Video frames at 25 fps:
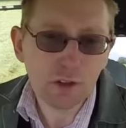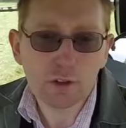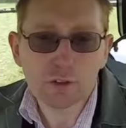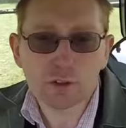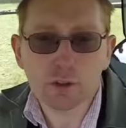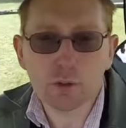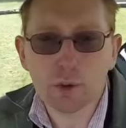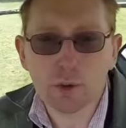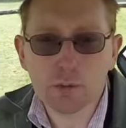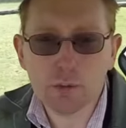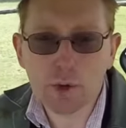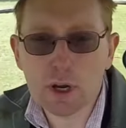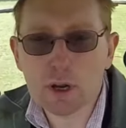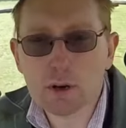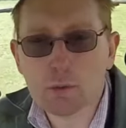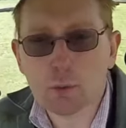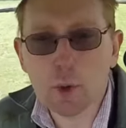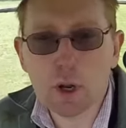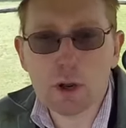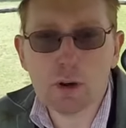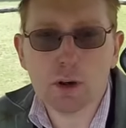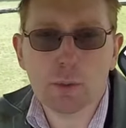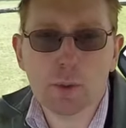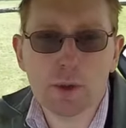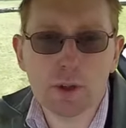so we're
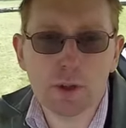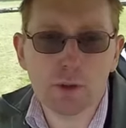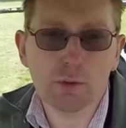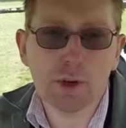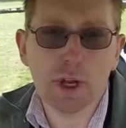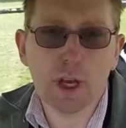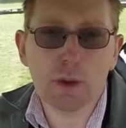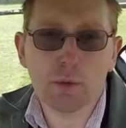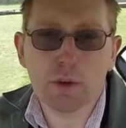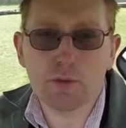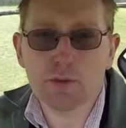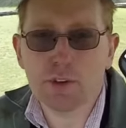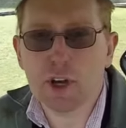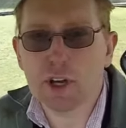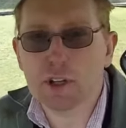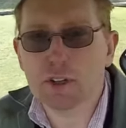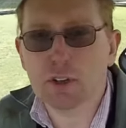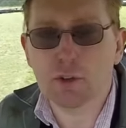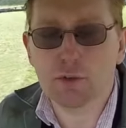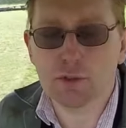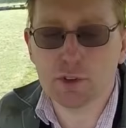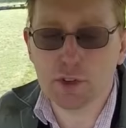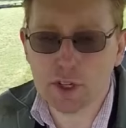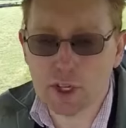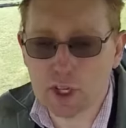welcoming the rain we've had
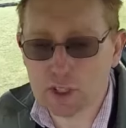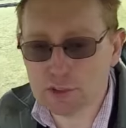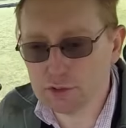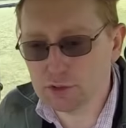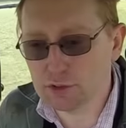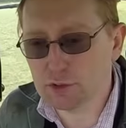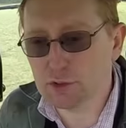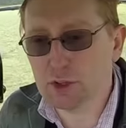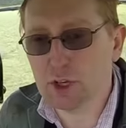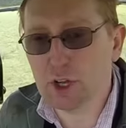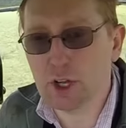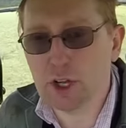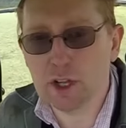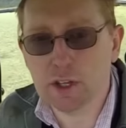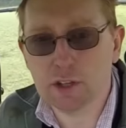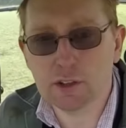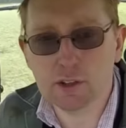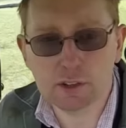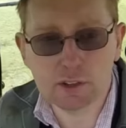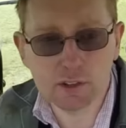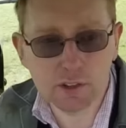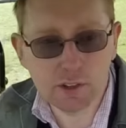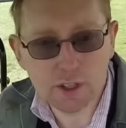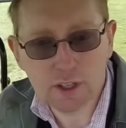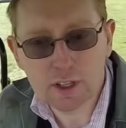over the last few
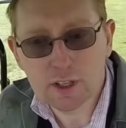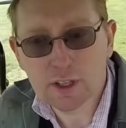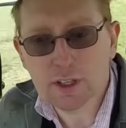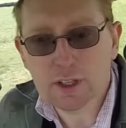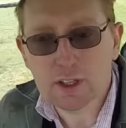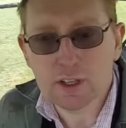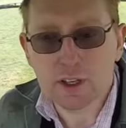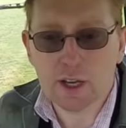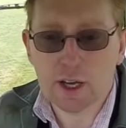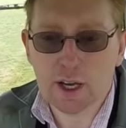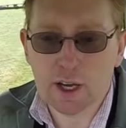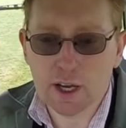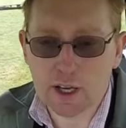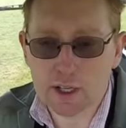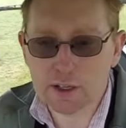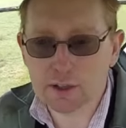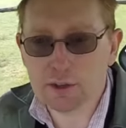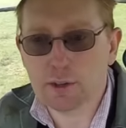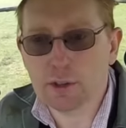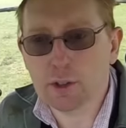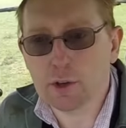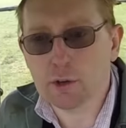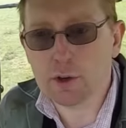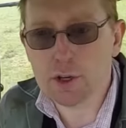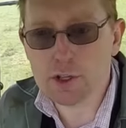days
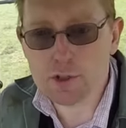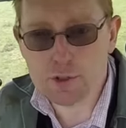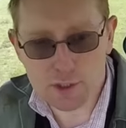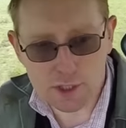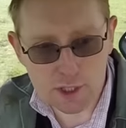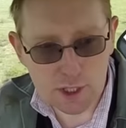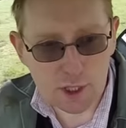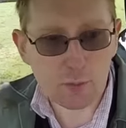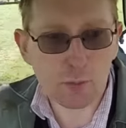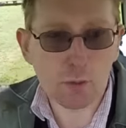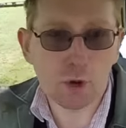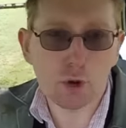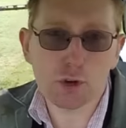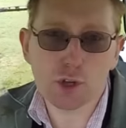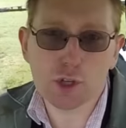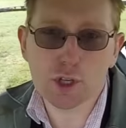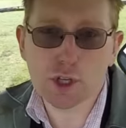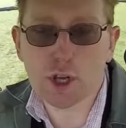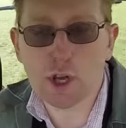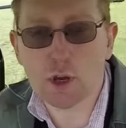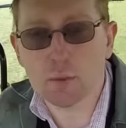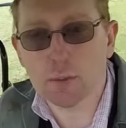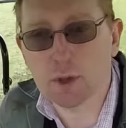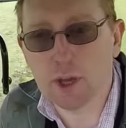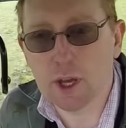and there is still more to
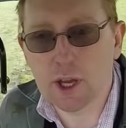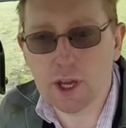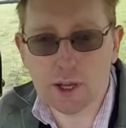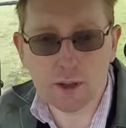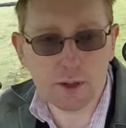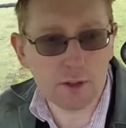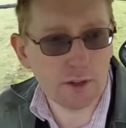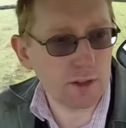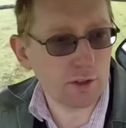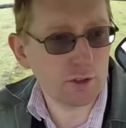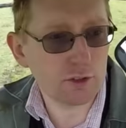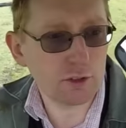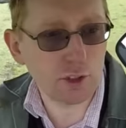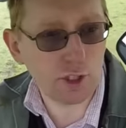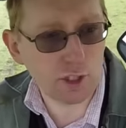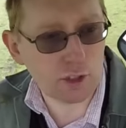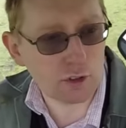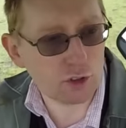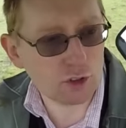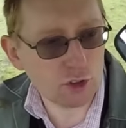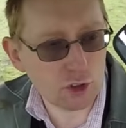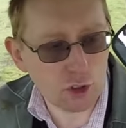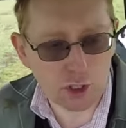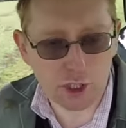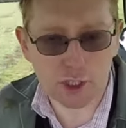come yet. It's,
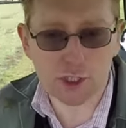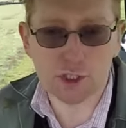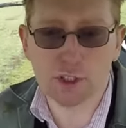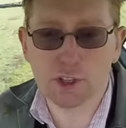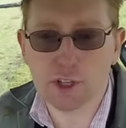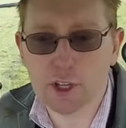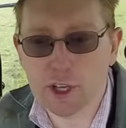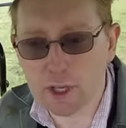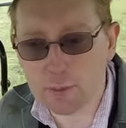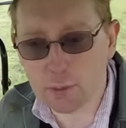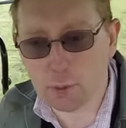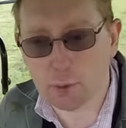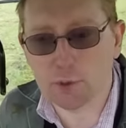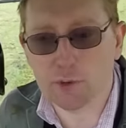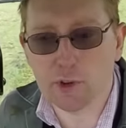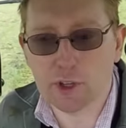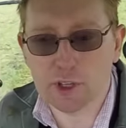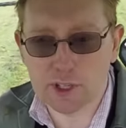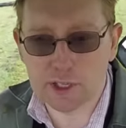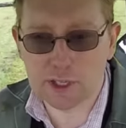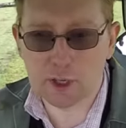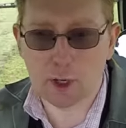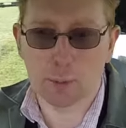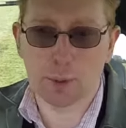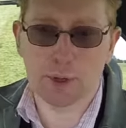it's sunny today, but we've
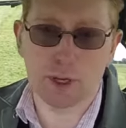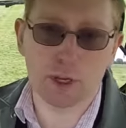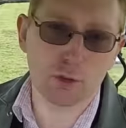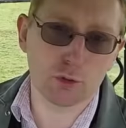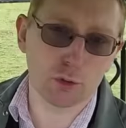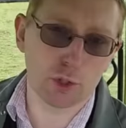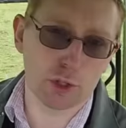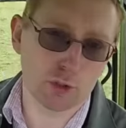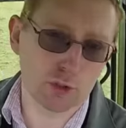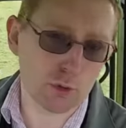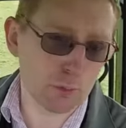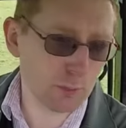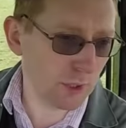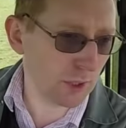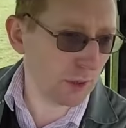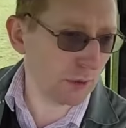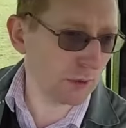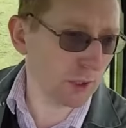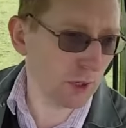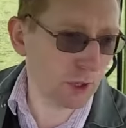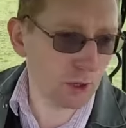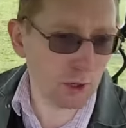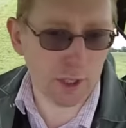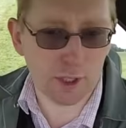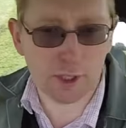had a little bit of drizzle
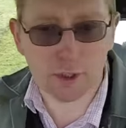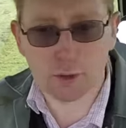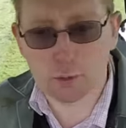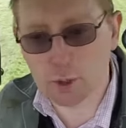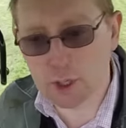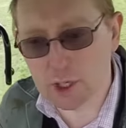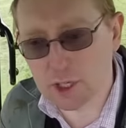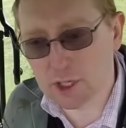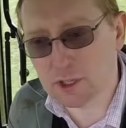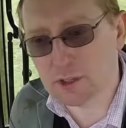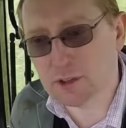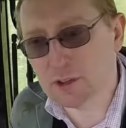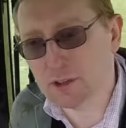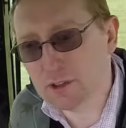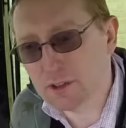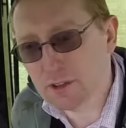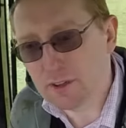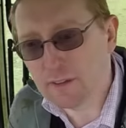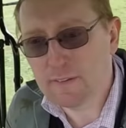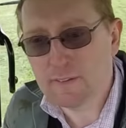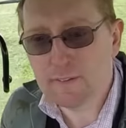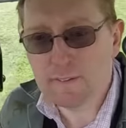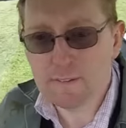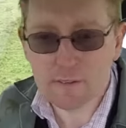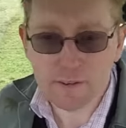blowing along in the wind.
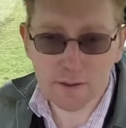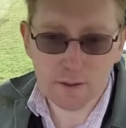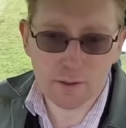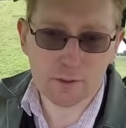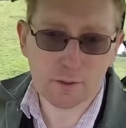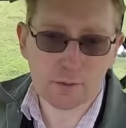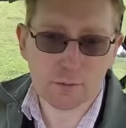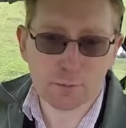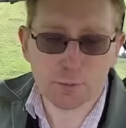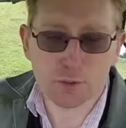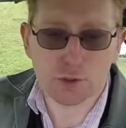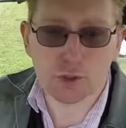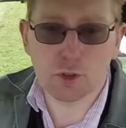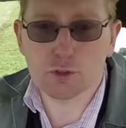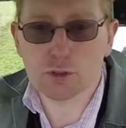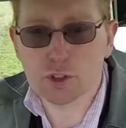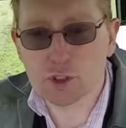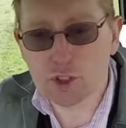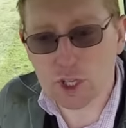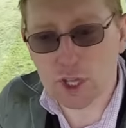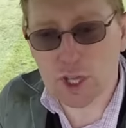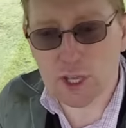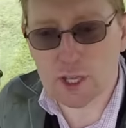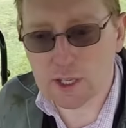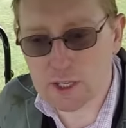So
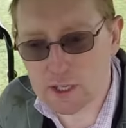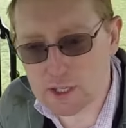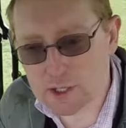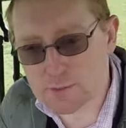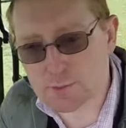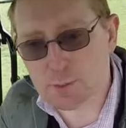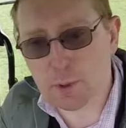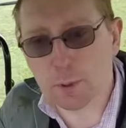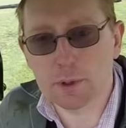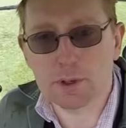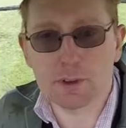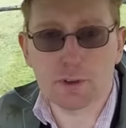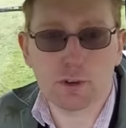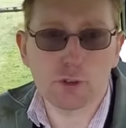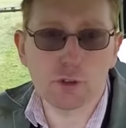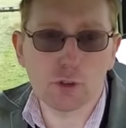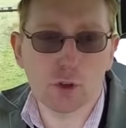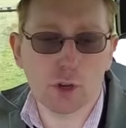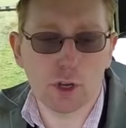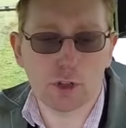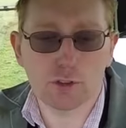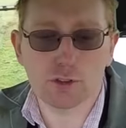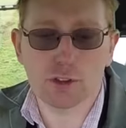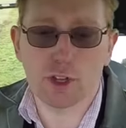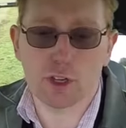today is probably the
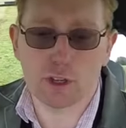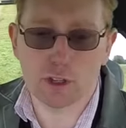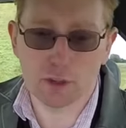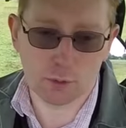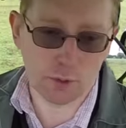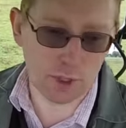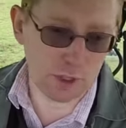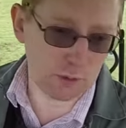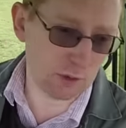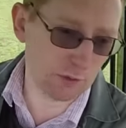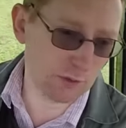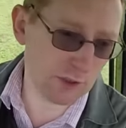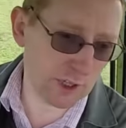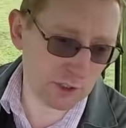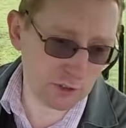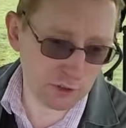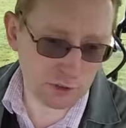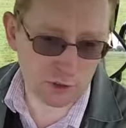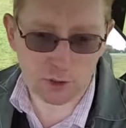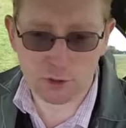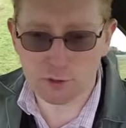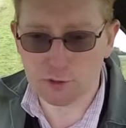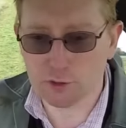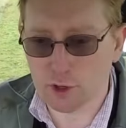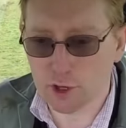driest day of the week we've had
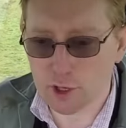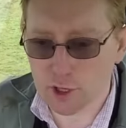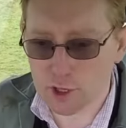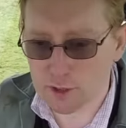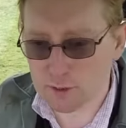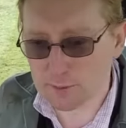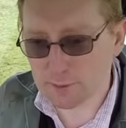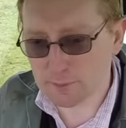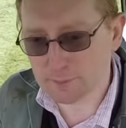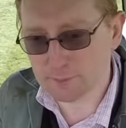so far.